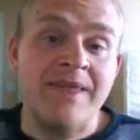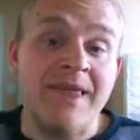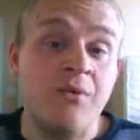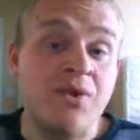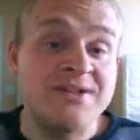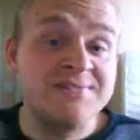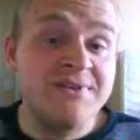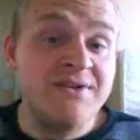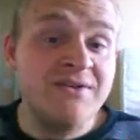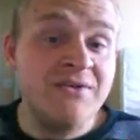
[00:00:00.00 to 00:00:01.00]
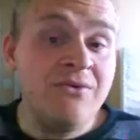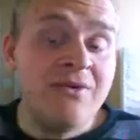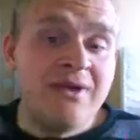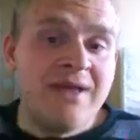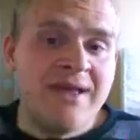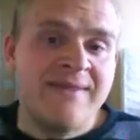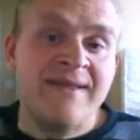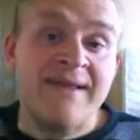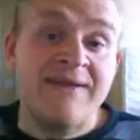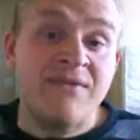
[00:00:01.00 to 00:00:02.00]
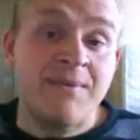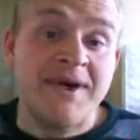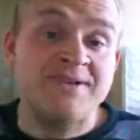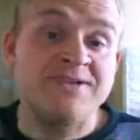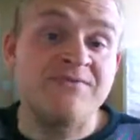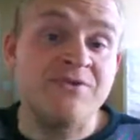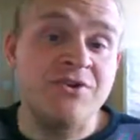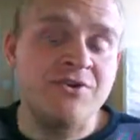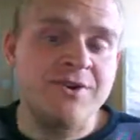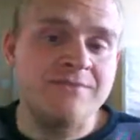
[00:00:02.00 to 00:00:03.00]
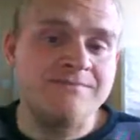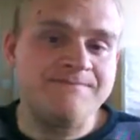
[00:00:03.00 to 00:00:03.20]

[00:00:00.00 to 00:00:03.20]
He wants me to do, and that I have a passion for doing.